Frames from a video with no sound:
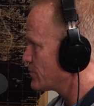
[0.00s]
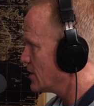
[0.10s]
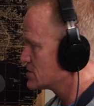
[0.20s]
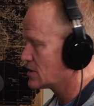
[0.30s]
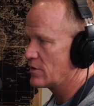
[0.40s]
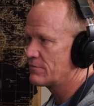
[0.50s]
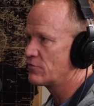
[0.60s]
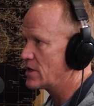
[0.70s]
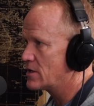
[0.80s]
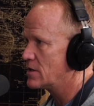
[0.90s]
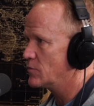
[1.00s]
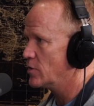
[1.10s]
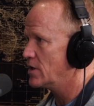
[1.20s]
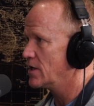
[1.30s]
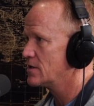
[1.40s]
and it's going to be free to the
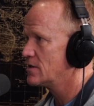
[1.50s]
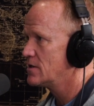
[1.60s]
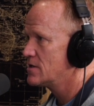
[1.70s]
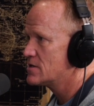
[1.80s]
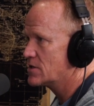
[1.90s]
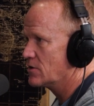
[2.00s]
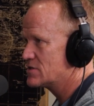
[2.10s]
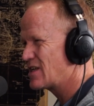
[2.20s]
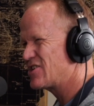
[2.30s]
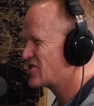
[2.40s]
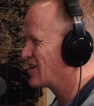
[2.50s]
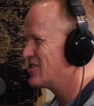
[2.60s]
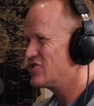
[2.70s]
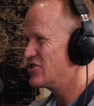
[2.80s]
community. So instead of charging